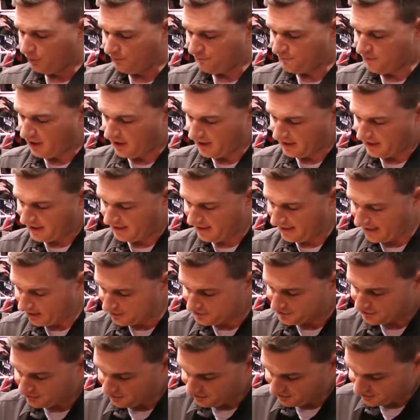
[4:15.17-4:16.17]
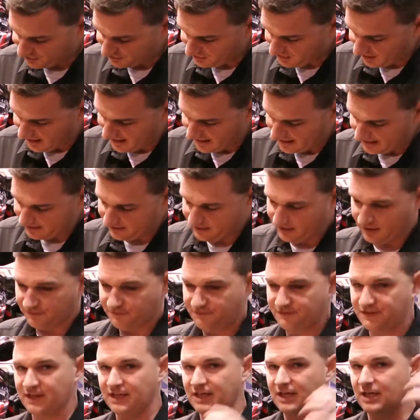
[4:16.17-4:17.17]
We've got cutouts in the side
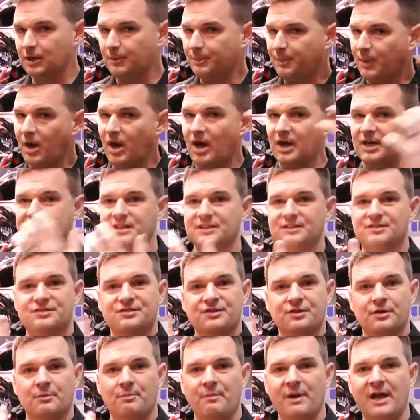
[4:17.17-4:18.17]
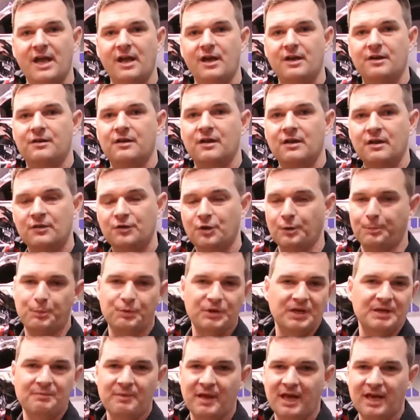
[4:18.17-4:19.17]
of the ear pockets that they're
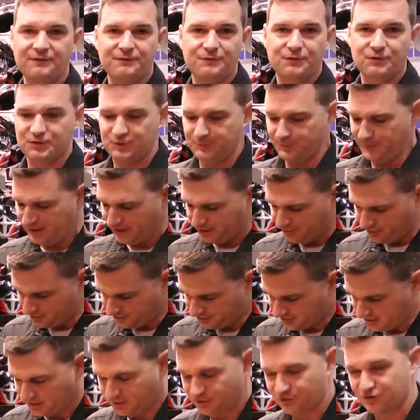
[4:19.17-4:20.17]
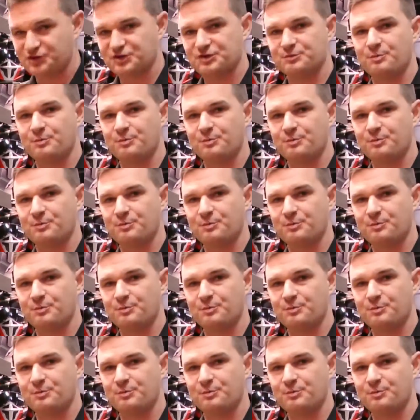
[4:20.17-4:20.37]
pre-made for speakers, and there's